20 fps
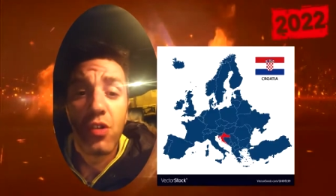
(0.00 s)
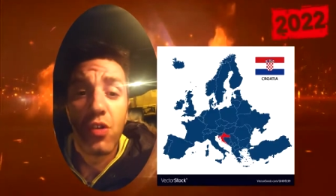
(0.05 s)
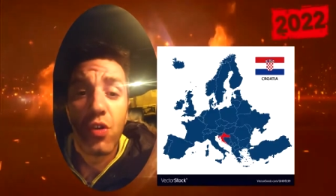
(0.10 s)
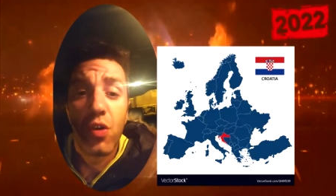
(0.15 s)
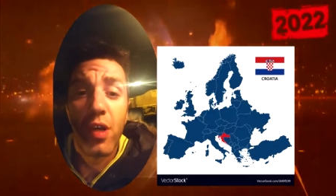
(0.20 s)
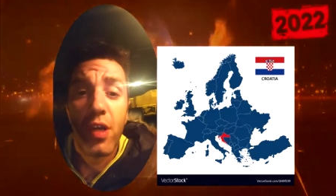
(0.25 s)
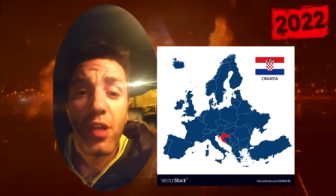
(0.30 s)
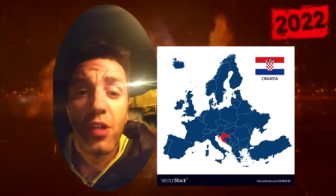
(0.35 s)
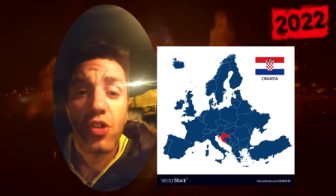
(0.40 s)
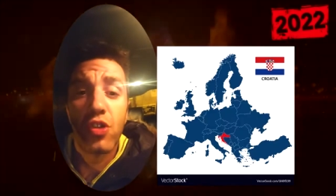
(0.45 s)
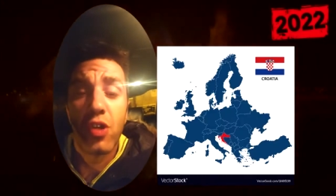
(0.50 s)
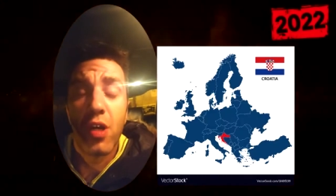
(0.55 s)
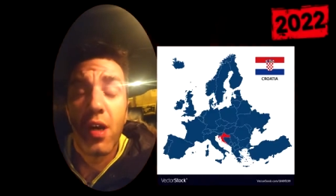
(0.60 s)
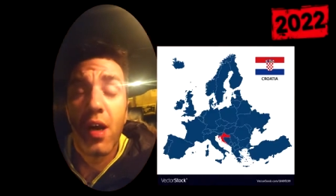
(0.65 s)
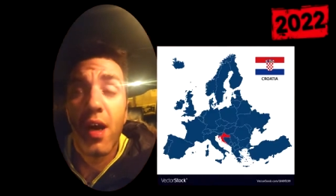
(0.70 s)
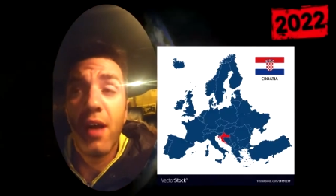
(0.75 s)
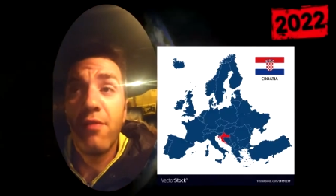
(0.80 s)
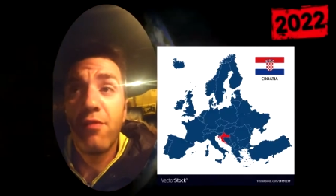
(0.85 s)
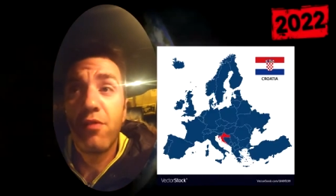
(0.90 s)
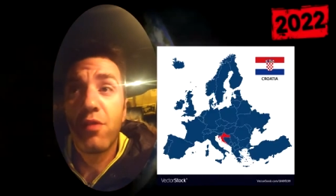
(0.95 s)
Croatia,
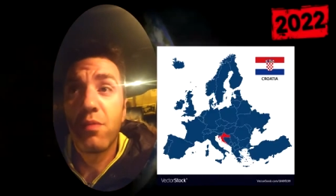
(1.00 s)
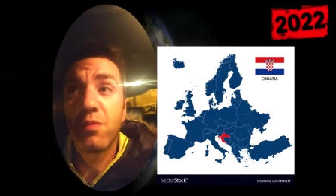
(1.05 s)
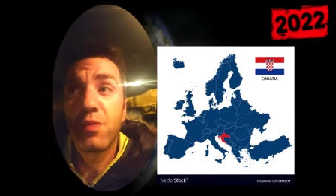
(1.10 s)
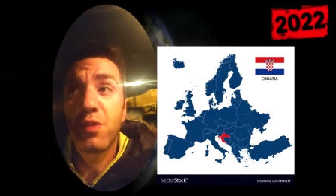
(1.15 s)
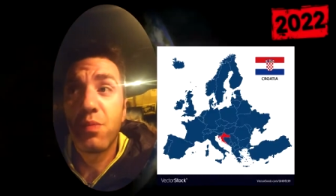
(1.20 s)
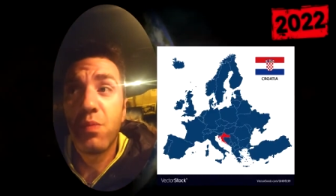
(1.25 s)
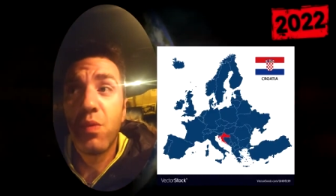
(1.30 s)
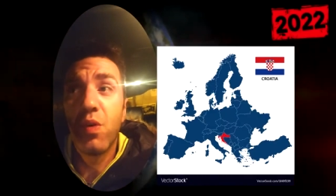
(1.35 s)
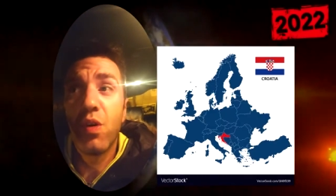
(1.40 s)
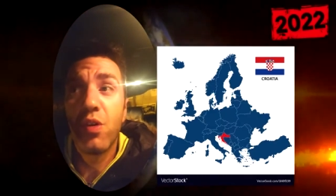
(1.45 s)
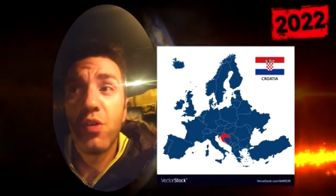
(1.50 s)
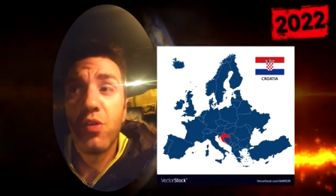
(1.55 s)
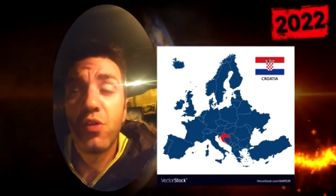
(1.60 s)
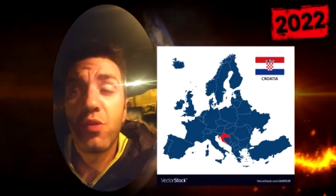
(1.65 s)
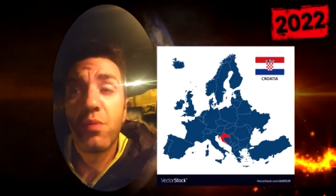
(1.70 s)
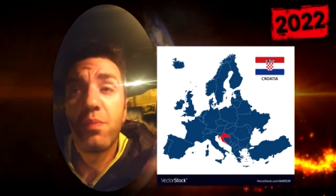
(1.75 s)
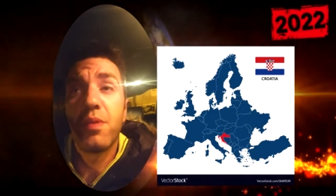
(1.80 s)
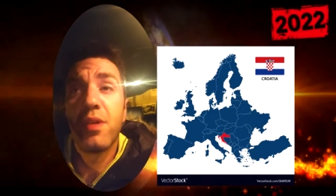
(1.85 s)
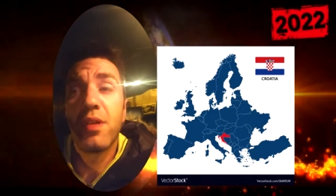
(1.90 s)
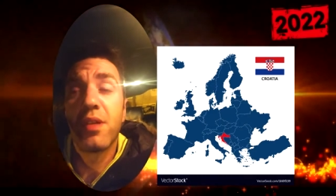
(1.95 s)
I'm from small
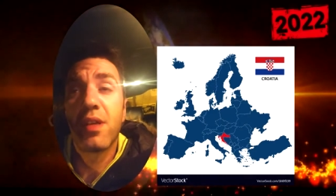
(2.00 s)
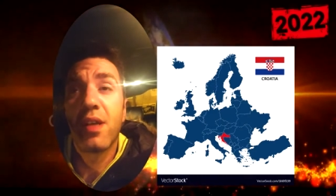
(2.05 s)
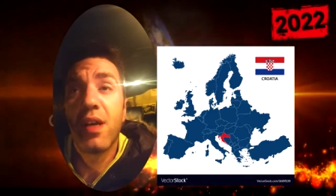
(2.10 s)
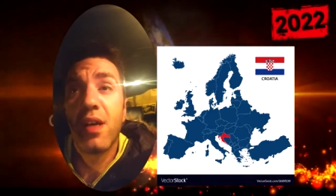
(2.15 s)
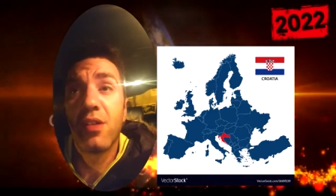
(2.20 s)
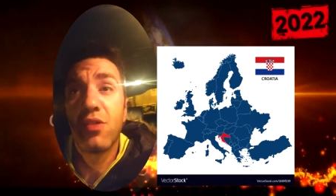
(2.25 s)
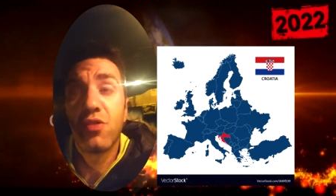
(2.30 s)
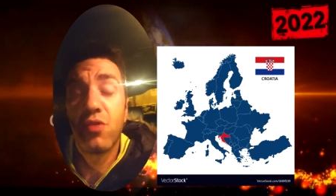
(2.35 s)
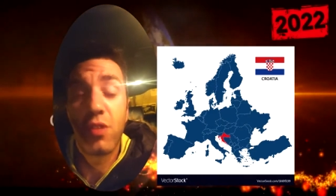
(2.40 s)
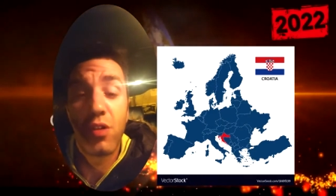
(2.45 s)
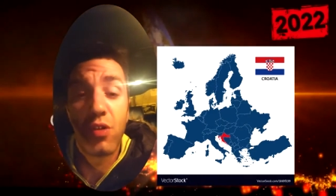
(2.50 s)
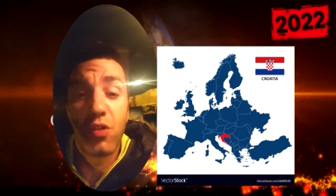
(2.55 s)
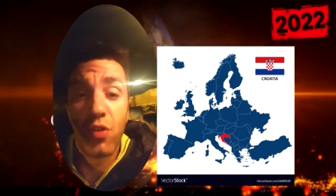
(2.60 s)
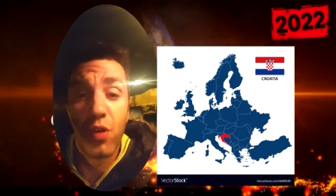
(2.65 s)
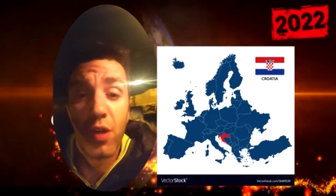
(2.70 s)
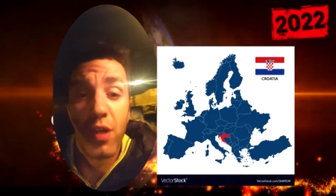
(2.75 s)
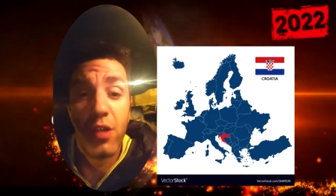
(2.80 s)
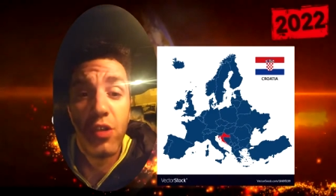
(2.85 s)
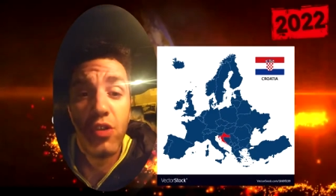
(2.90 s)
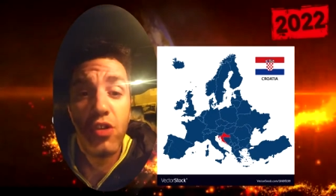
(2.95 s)
European country
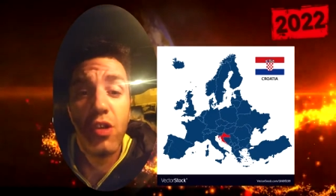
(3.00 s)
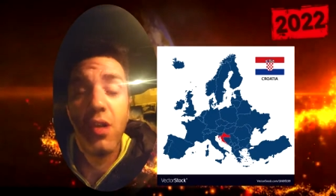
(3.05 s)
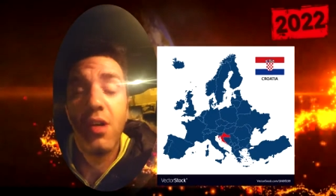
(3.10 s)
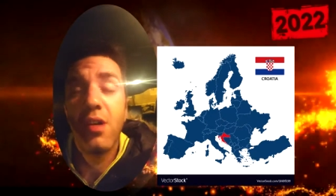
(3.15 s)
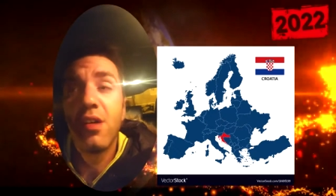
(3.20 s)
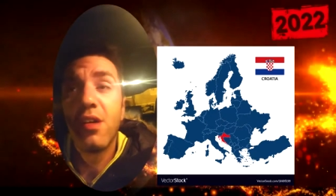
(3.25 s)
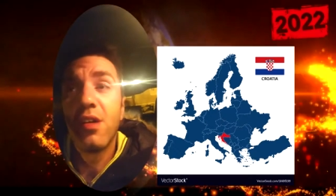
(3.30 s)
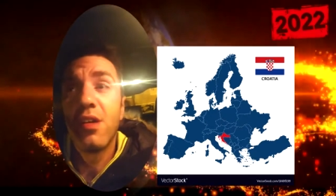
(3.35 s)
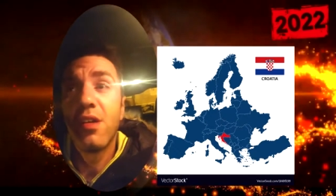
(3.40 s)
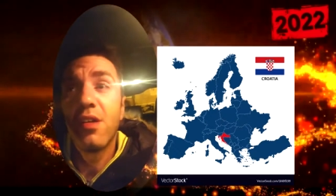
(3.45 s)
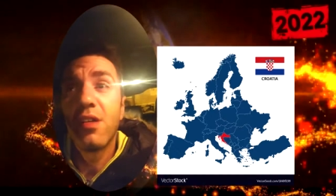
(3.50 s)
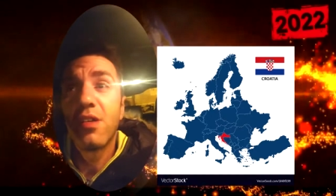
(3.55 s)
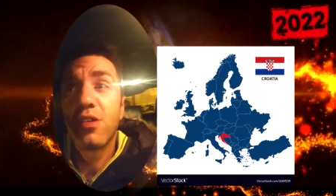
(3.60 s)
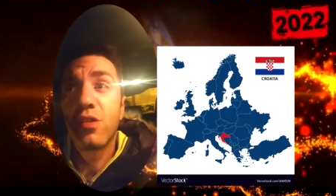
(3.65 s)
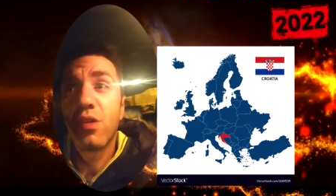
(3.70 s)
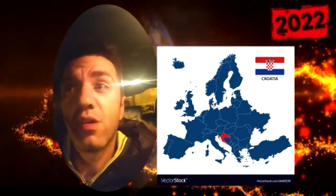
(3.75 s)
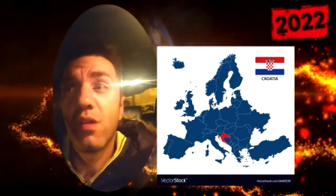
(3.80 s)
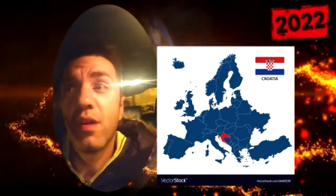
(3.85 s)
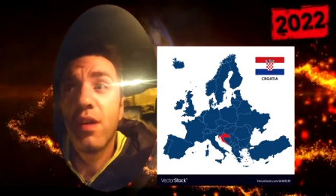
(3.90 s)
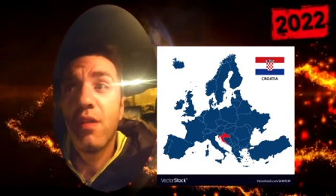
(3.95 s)
Croatia.
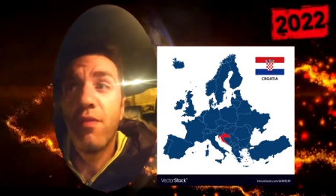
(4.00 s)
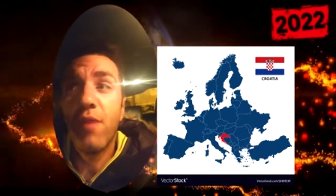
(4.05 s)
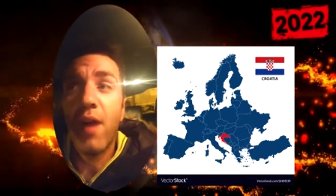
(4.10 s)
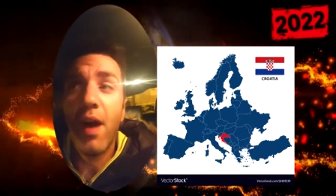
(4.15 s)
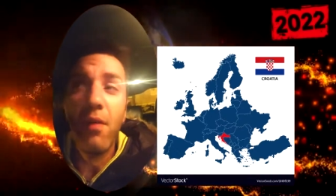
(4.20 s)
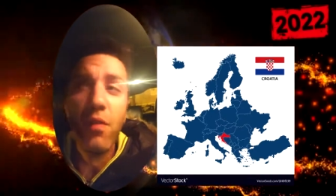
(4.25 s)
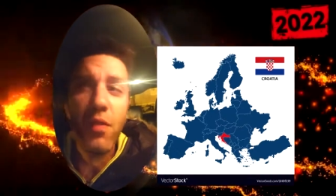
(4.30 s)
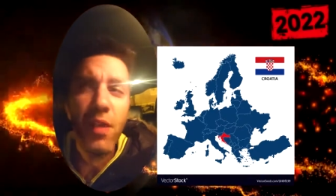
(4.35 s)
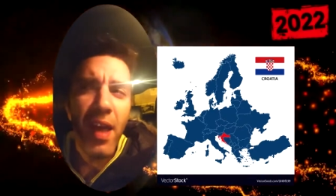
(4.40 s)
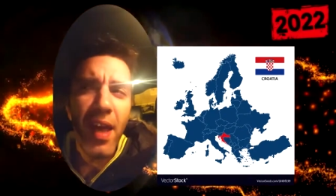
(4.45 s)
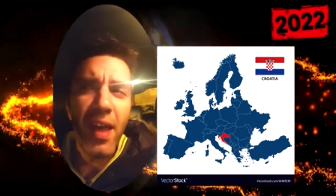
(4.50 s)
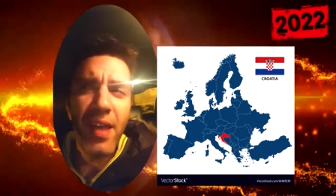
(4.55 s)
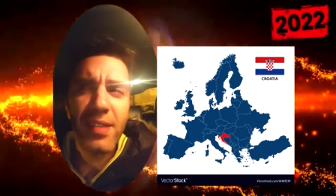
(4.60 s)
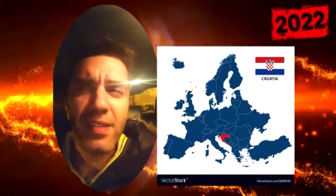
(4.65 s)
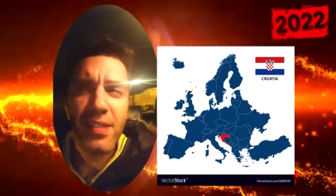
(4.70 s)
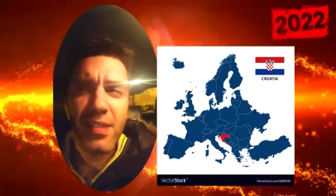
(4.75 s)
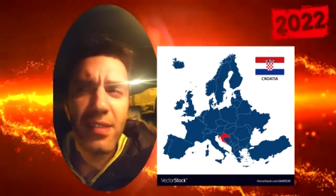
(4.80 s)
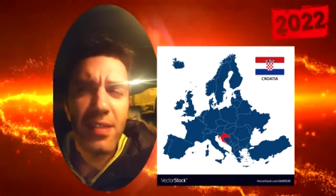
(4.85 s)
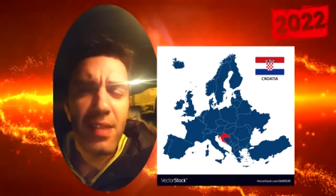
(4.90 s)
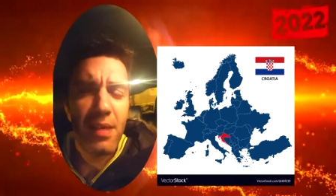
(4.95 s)
So if I would
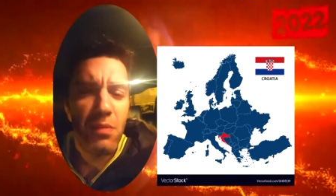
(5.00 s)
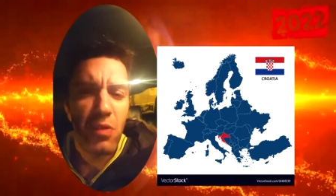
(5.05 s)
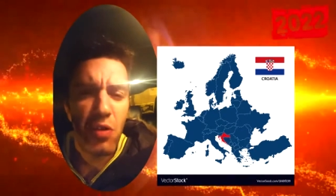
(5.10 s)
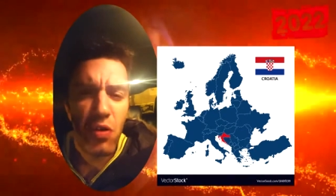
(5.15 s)
ask some